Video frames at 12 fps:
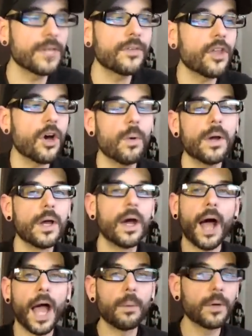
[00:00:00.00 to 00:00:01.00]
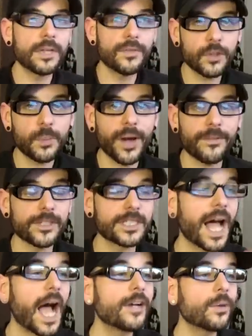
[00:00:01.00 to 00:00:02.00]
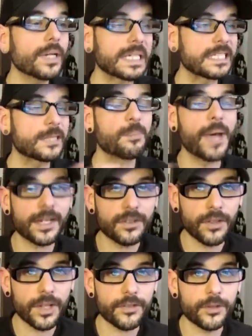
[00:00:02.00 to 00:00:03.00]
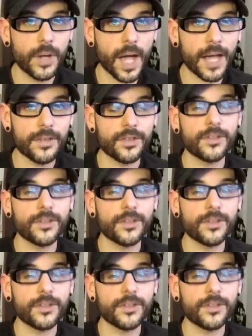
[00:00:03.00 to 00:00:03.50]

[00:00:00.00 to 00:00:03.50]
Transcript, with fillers: Even though I will give this preface, I don't expect this, you guys.